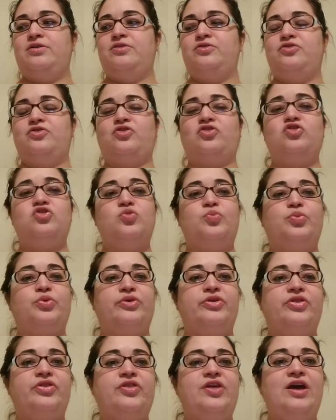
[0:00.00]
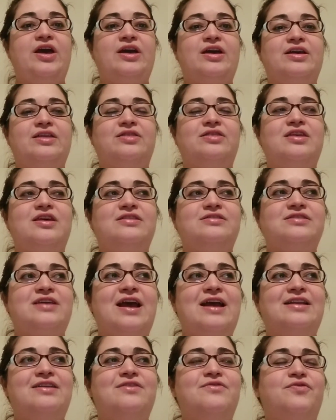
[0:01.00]
super thick. This
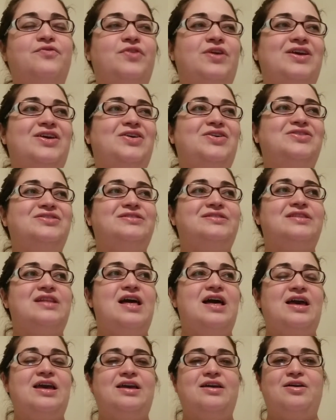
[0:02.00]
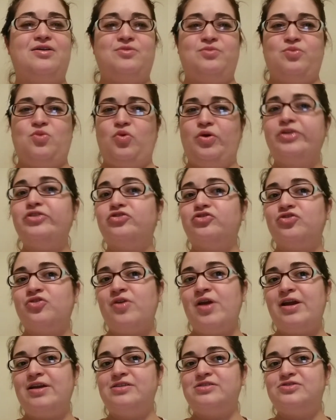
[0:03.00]
kind of feels like a
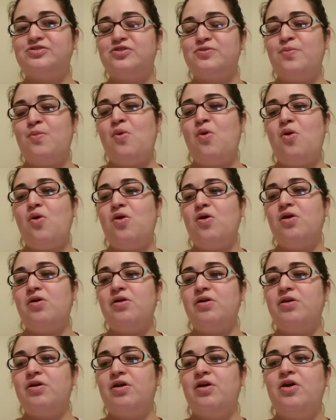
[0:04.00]
moisturizer more.